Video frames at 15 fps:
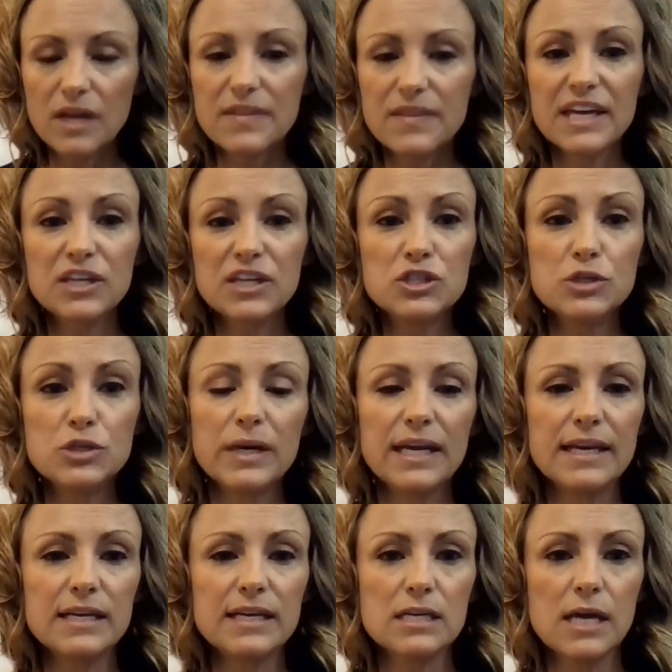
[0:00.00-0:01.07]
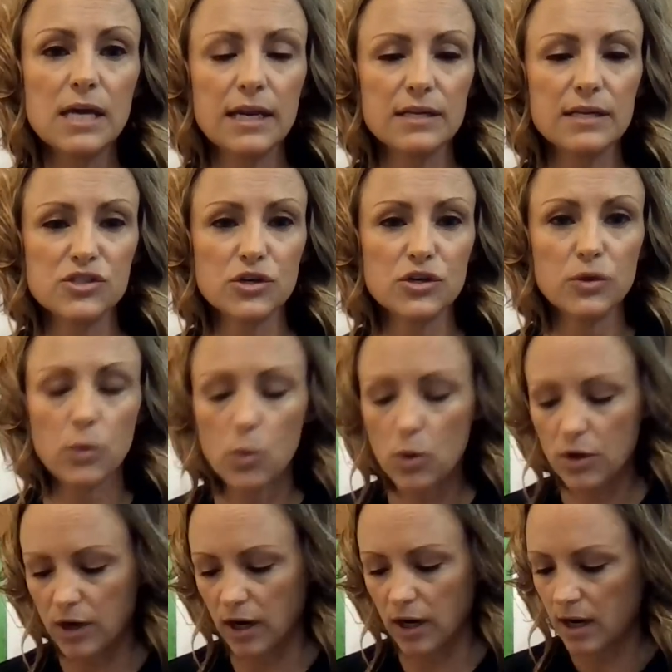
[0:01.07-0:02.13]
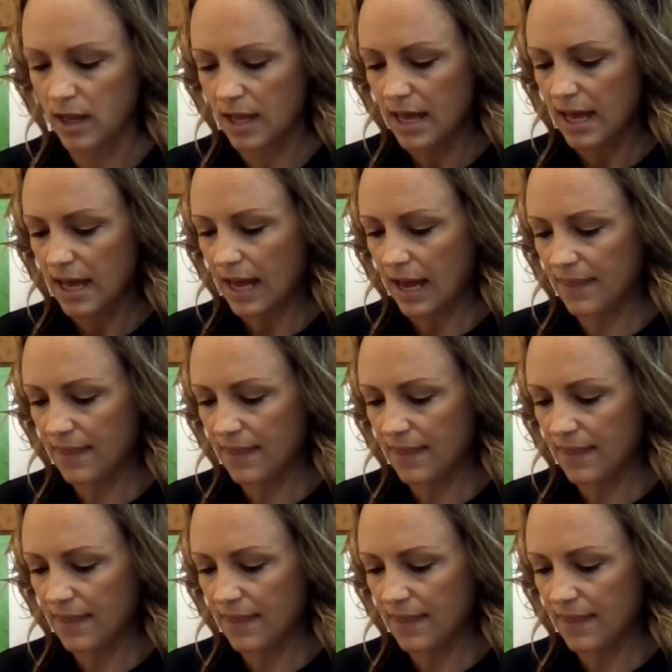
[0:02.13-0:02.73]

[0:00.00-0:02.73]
they do it in a certain order, and